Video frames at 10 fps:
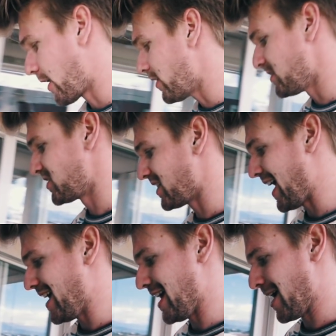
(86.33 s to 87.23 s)
I gotta
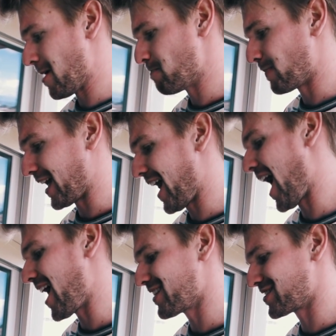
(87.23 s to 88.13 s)
say it
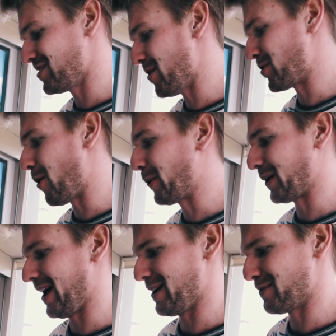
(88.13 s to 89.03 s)
has no
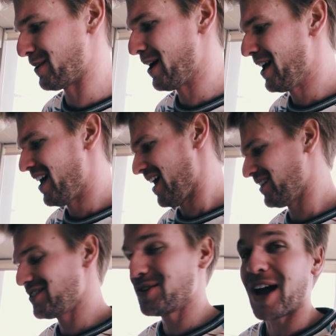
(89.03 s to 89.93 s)
concave.
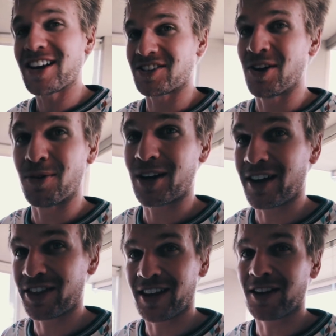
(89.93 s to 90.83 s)
And you guys know what
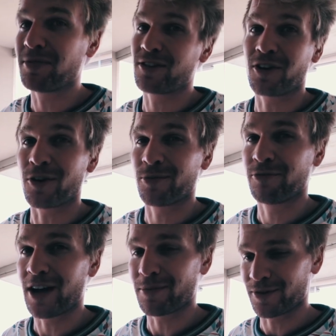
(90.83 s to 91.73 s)
I think about carbon
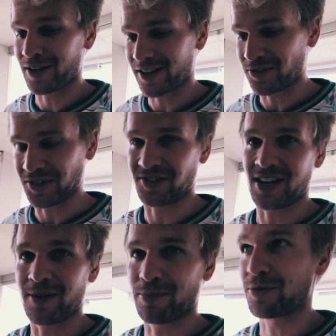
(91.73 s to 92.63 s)
fiber electric
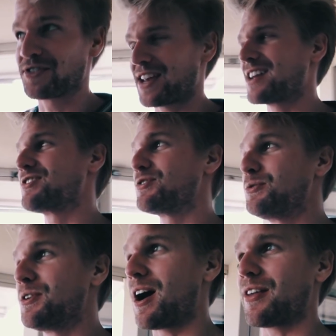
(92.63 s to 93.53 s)
skateboards. I
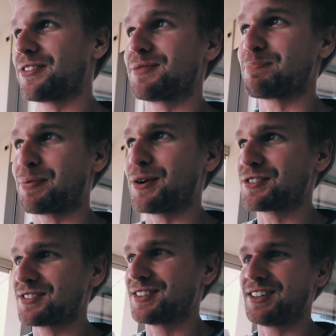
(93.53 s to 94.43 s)
do not
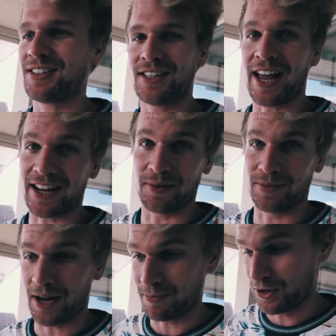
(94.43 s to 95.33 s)
personally like them
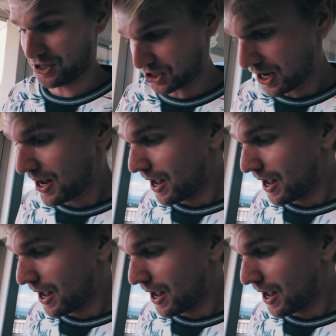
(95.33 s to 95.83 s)
that much.